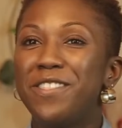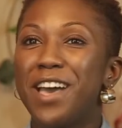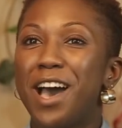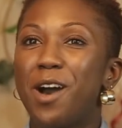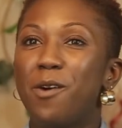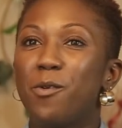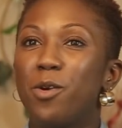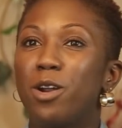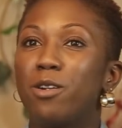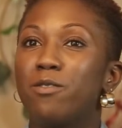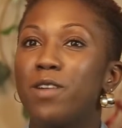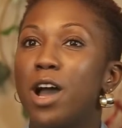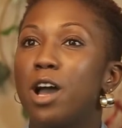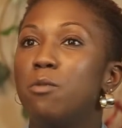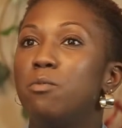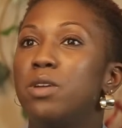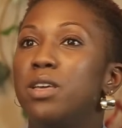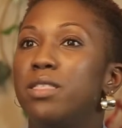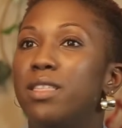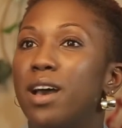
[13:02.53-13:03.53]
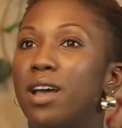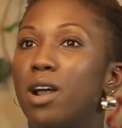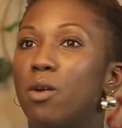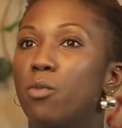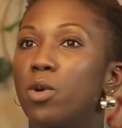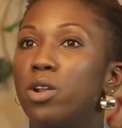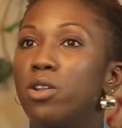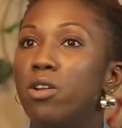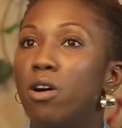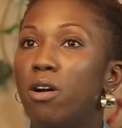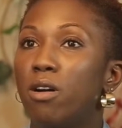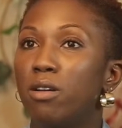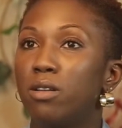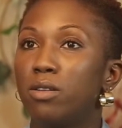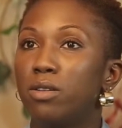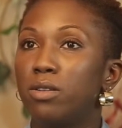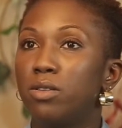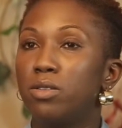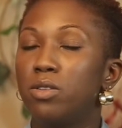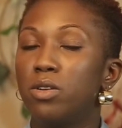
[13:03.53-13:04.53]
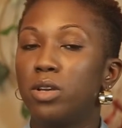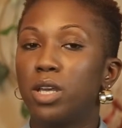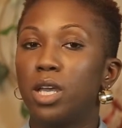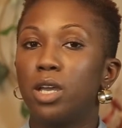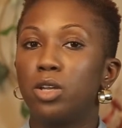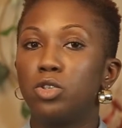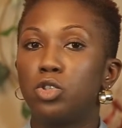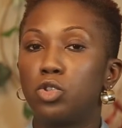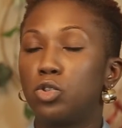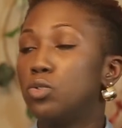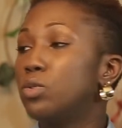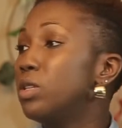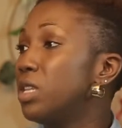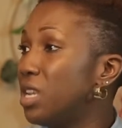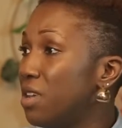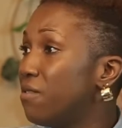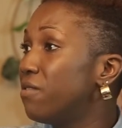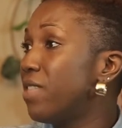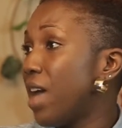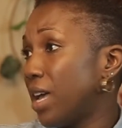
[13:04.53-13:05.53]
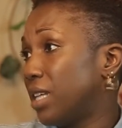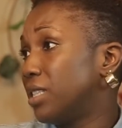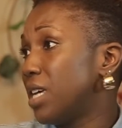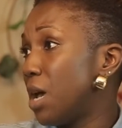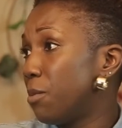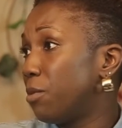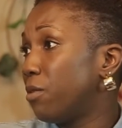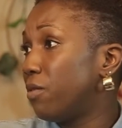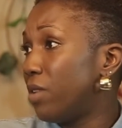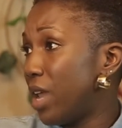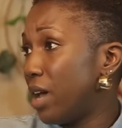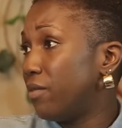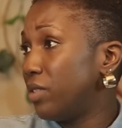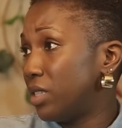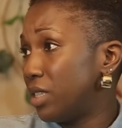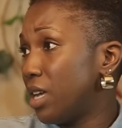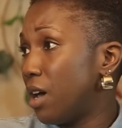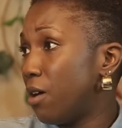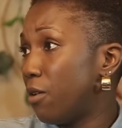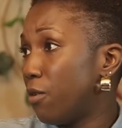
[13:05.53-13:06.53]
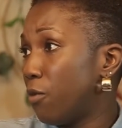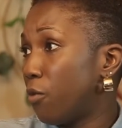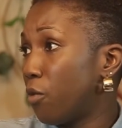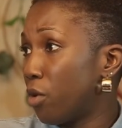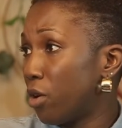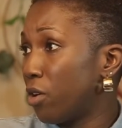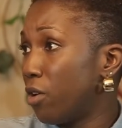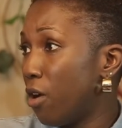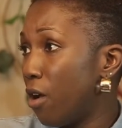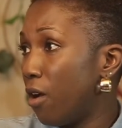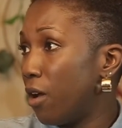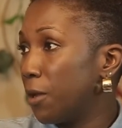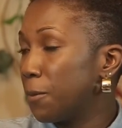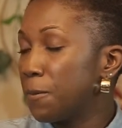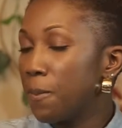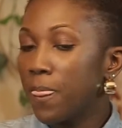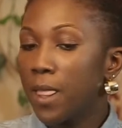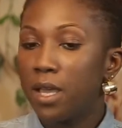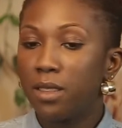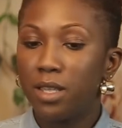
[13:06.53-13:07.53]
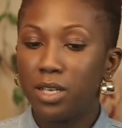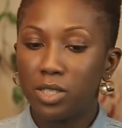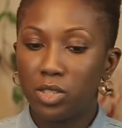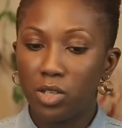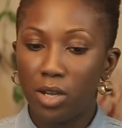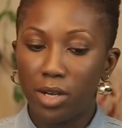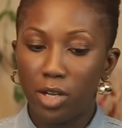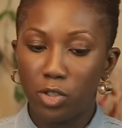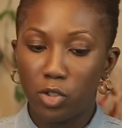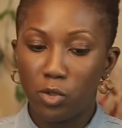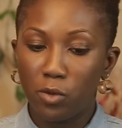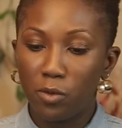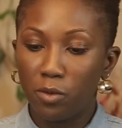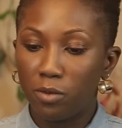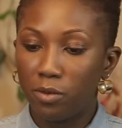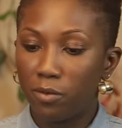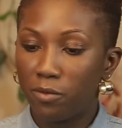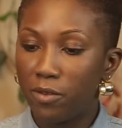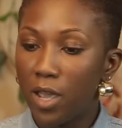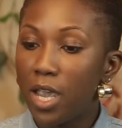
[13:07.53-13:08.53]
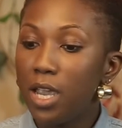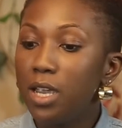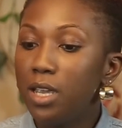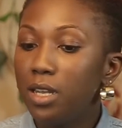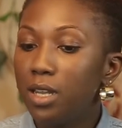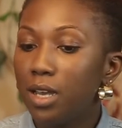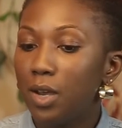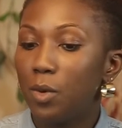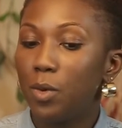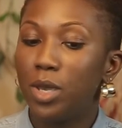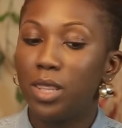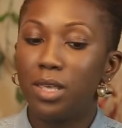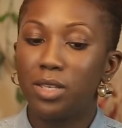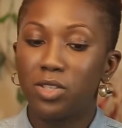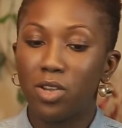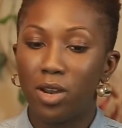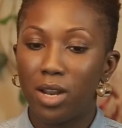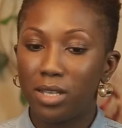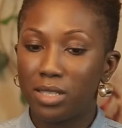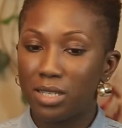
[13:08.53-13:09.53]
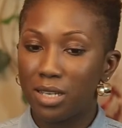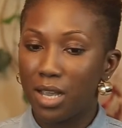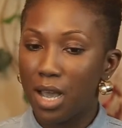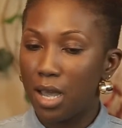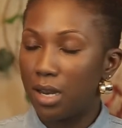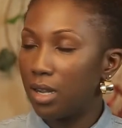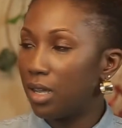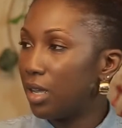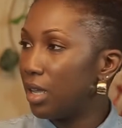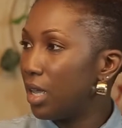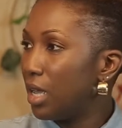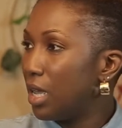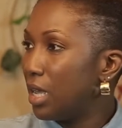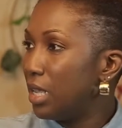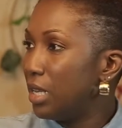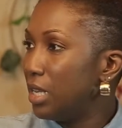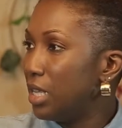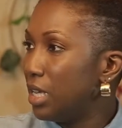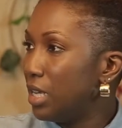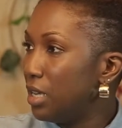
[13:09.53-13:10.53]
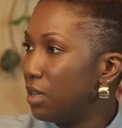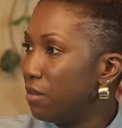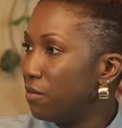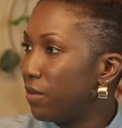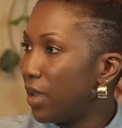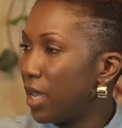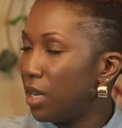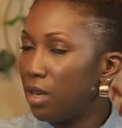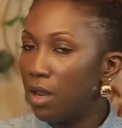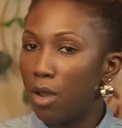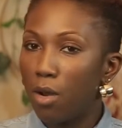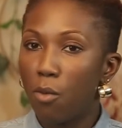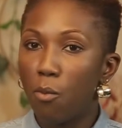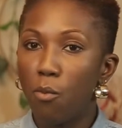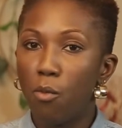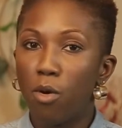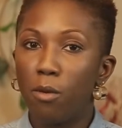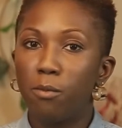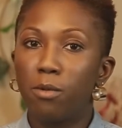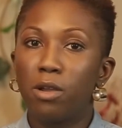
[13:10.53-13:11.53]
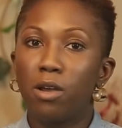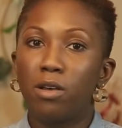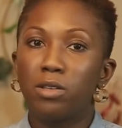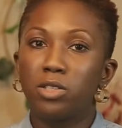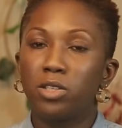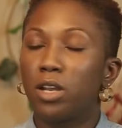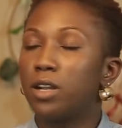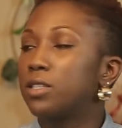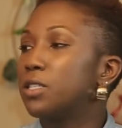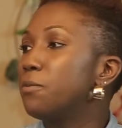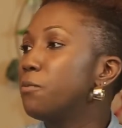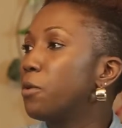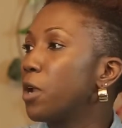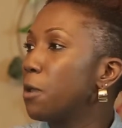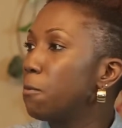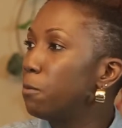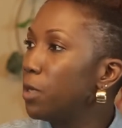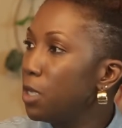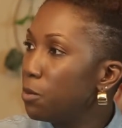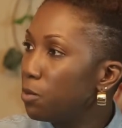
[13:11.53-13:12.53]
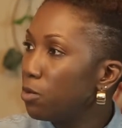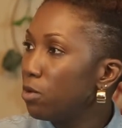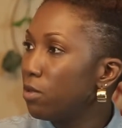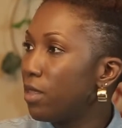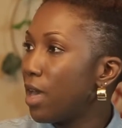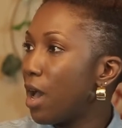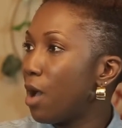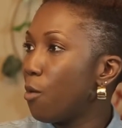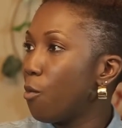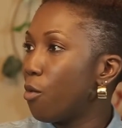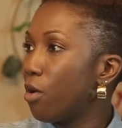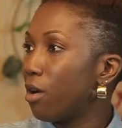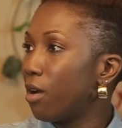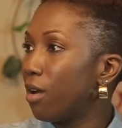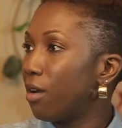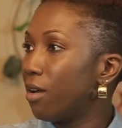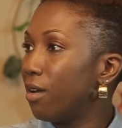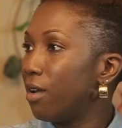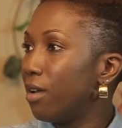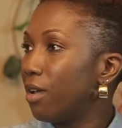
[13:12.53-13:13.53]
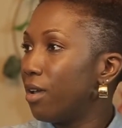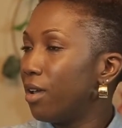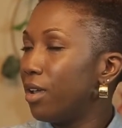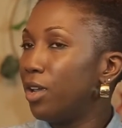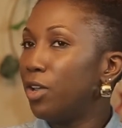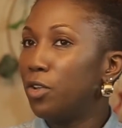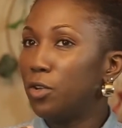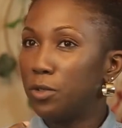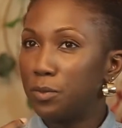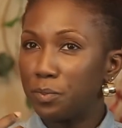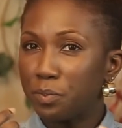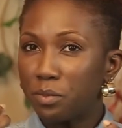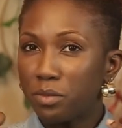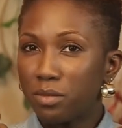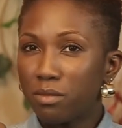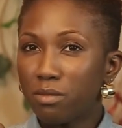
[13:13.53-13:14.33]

that were around me that were not looking to live that type of lifestyle for mm. God, they started to fade away. They started to kind of yes. leave. And yes. what God started to bring people that were, yes. you know,